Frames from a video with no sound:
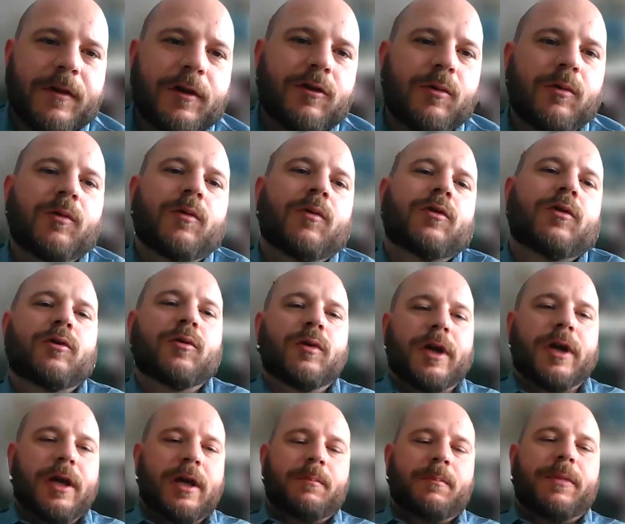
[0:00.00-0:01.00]
to
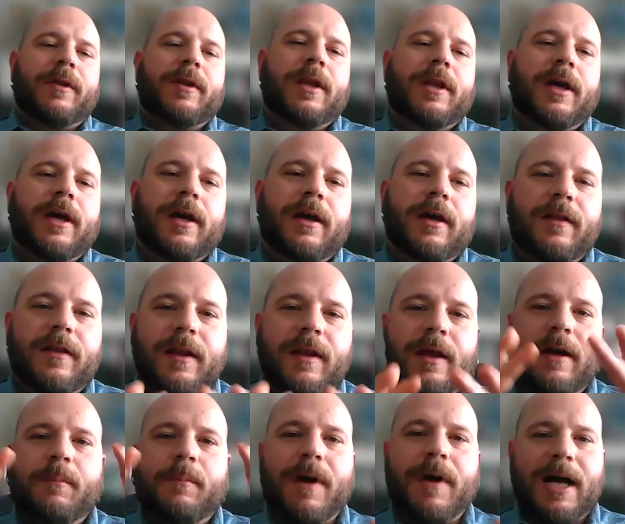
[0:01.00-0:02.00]
keep
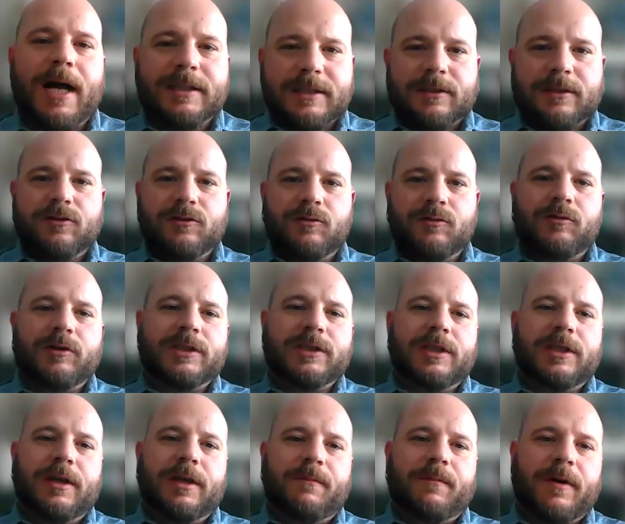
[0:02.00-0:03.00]
the batch you
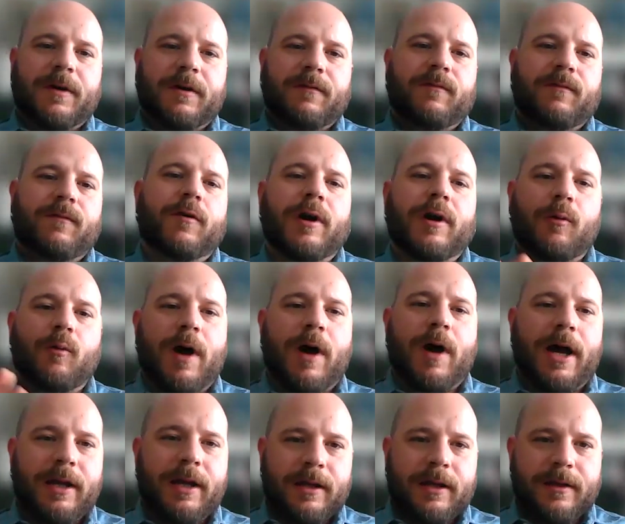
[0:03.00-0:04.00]
receive for a
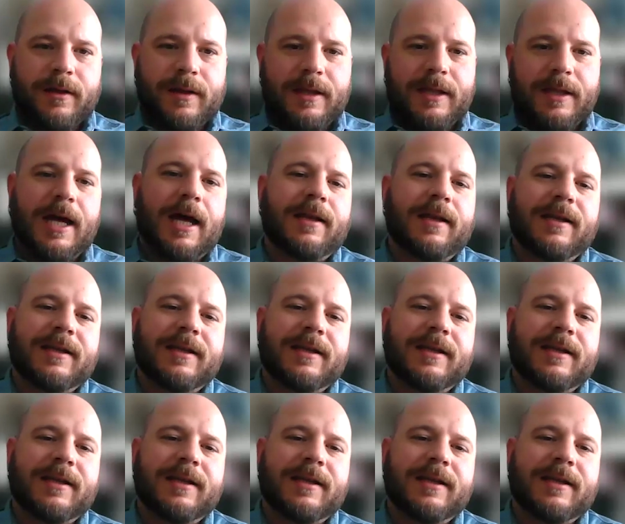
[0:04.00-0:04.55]
while than